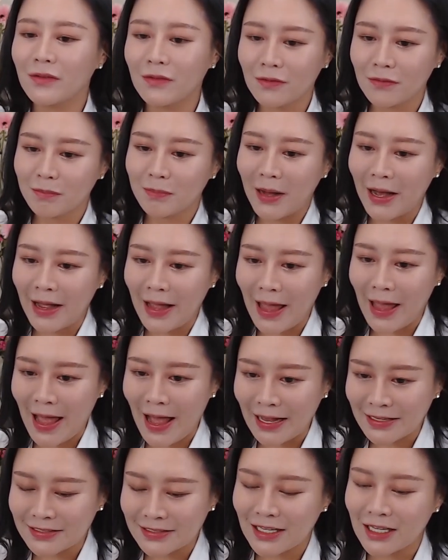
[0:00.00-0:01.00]
by
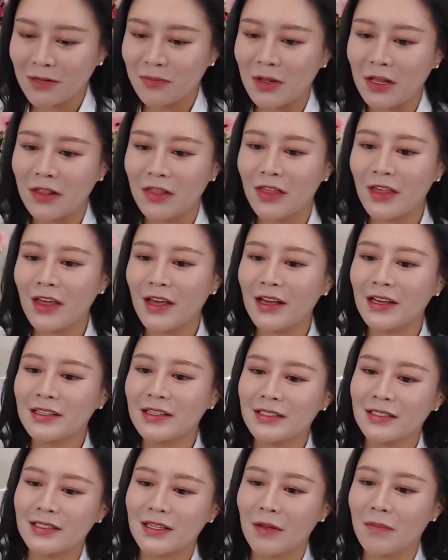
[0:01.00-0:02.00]
asking me this,